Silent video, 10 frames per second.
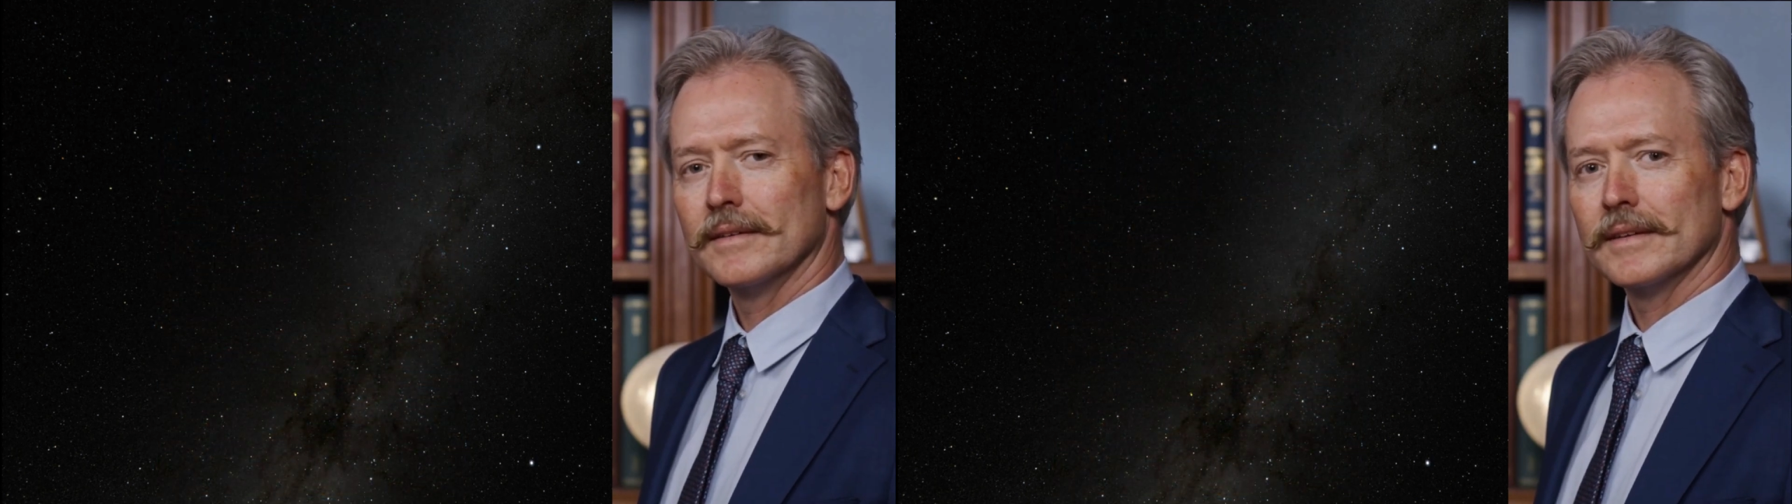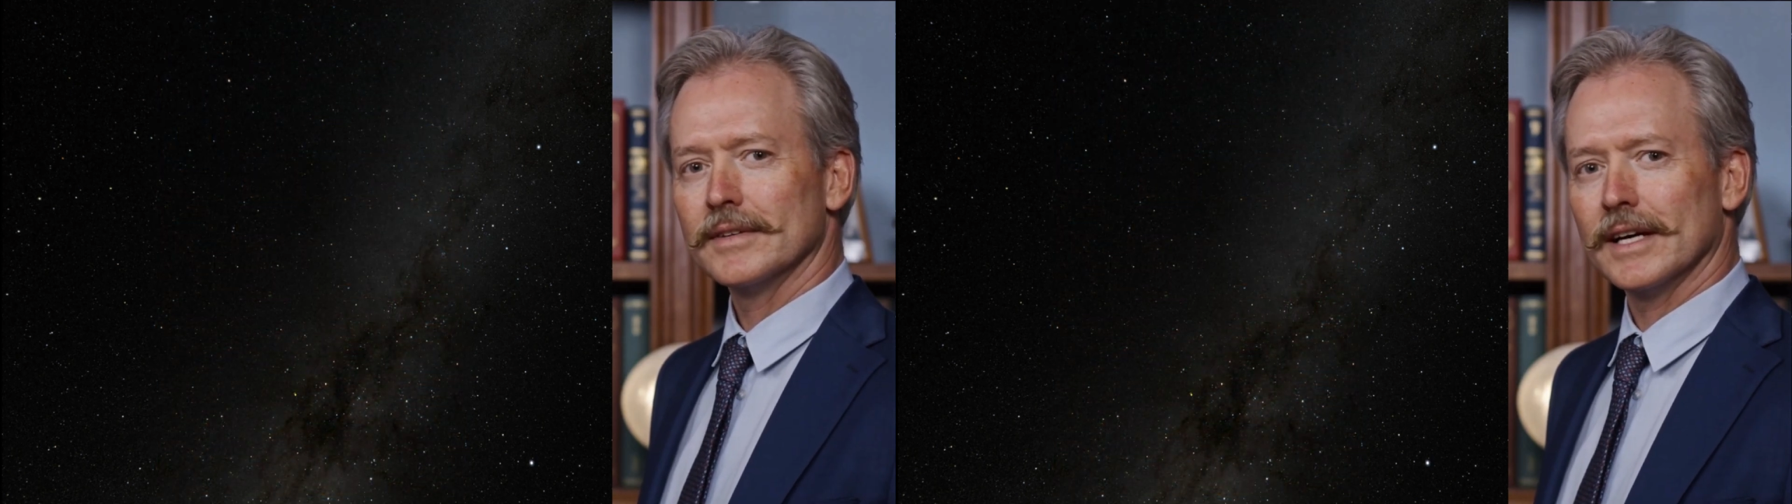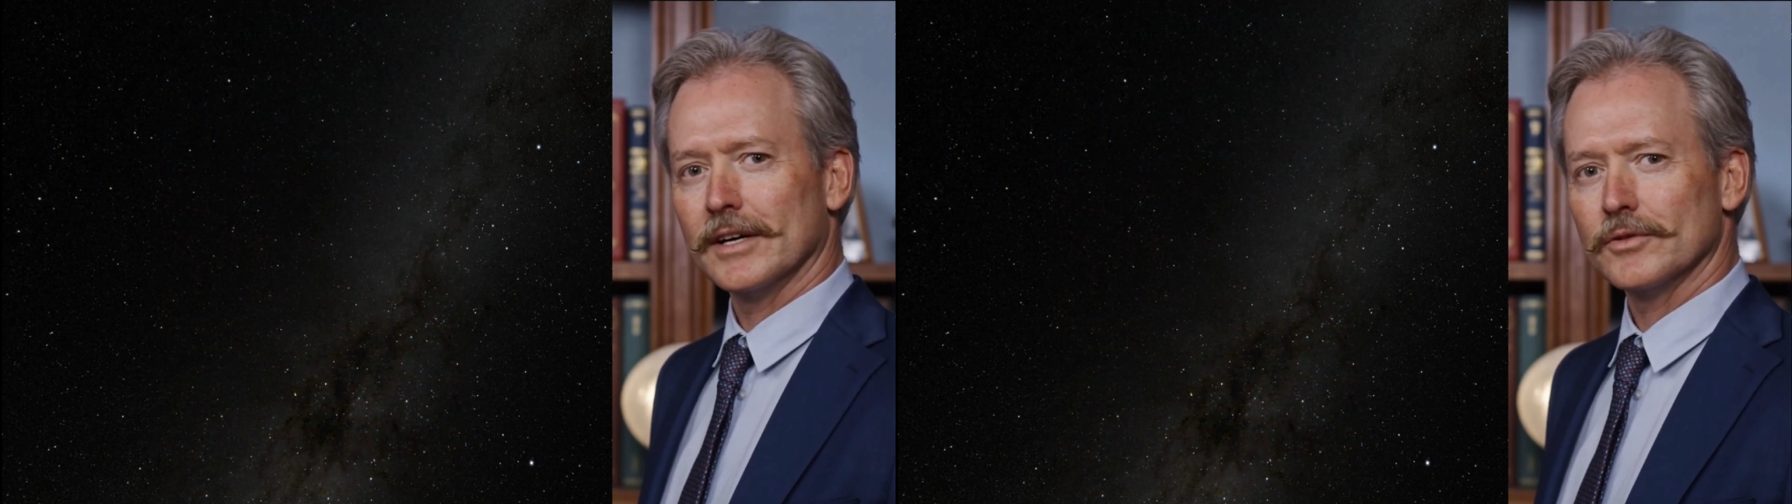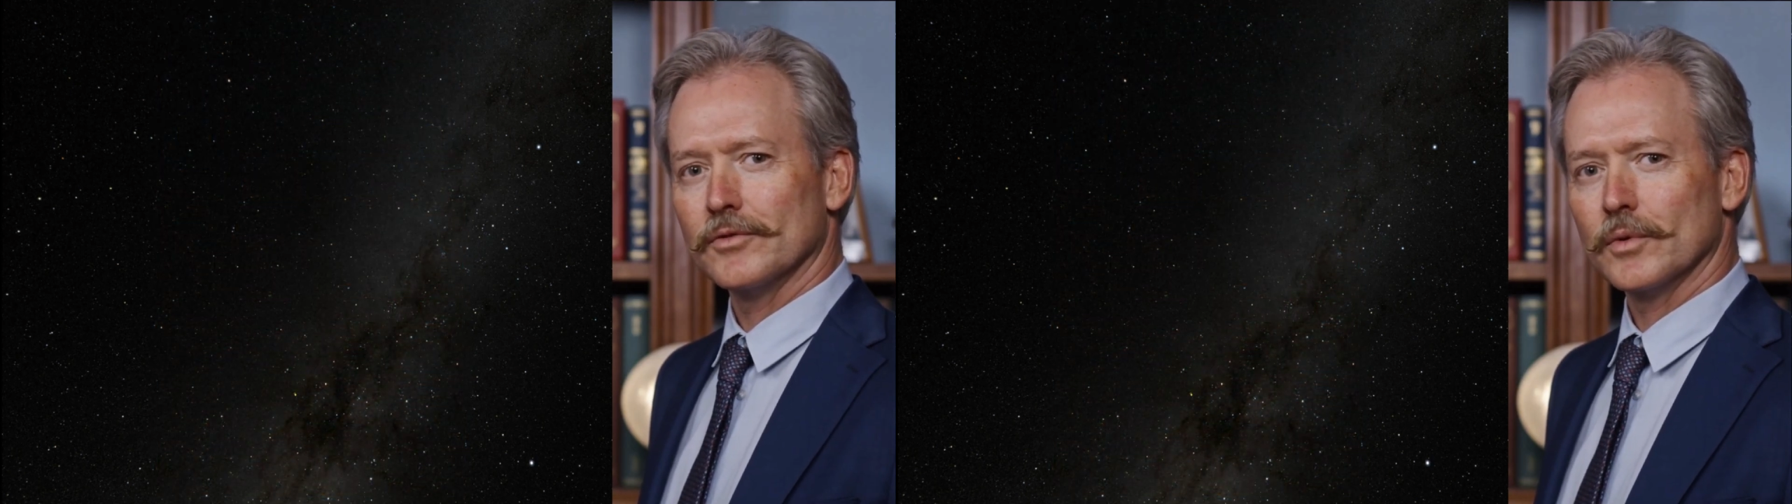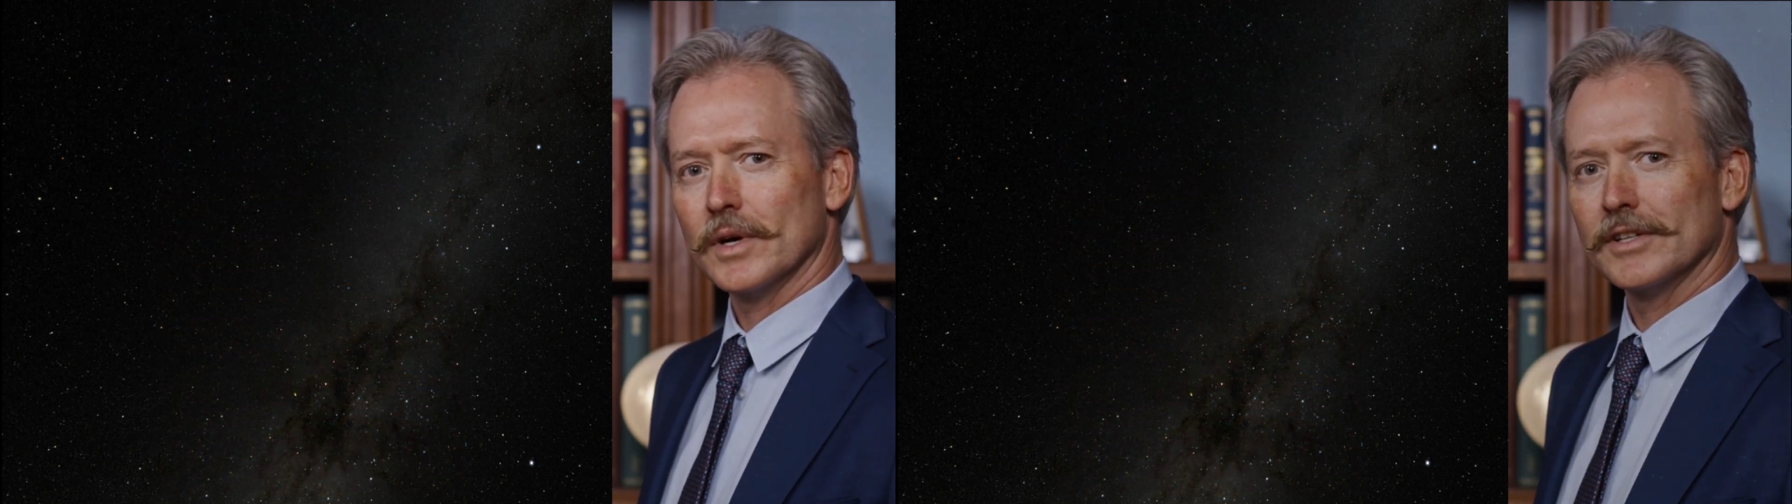Thank you for
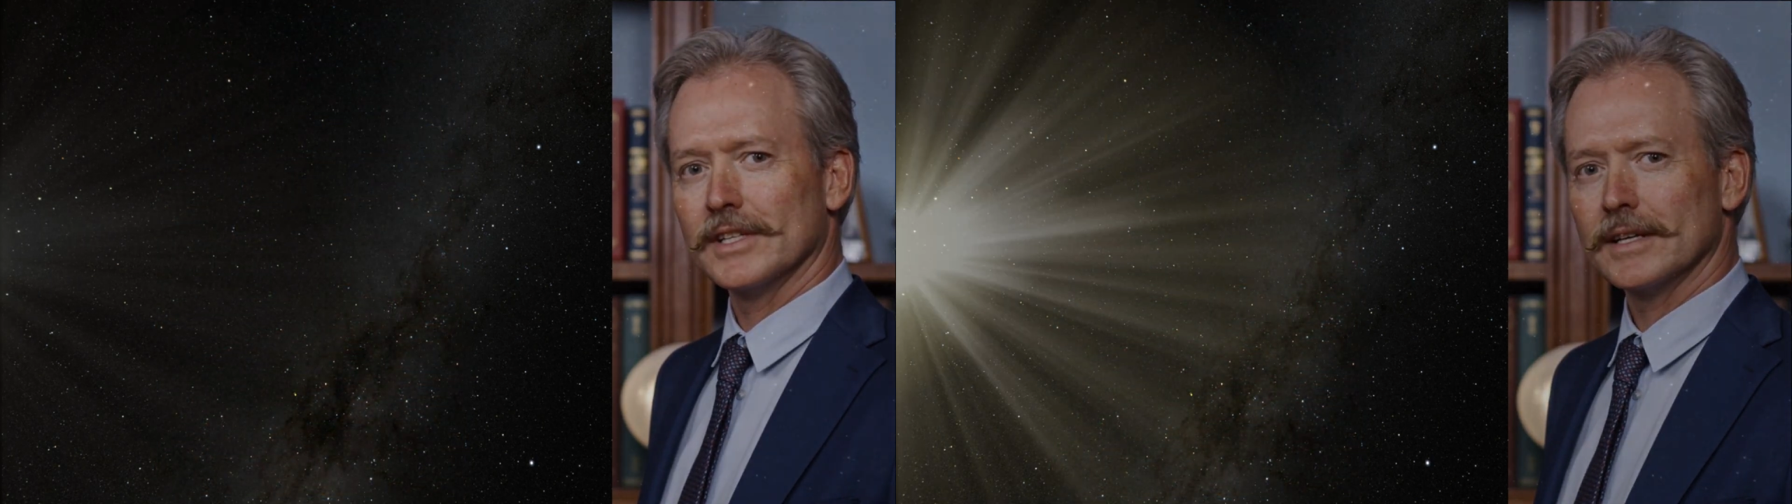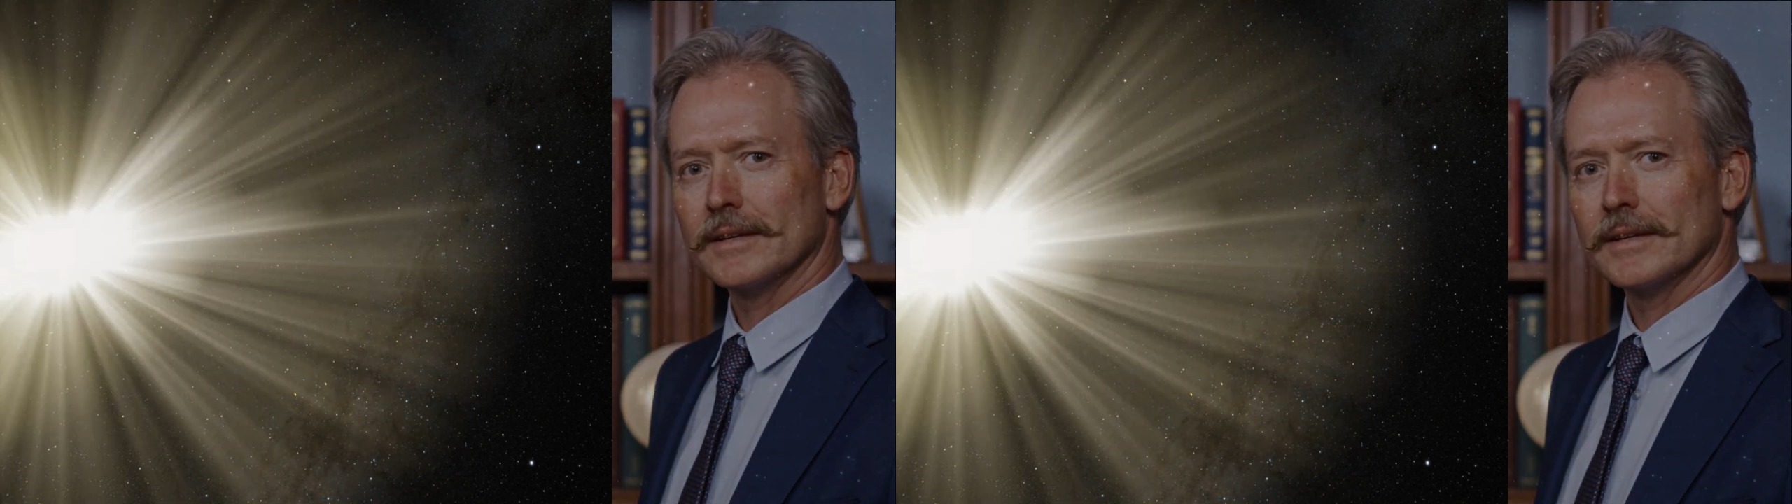watching.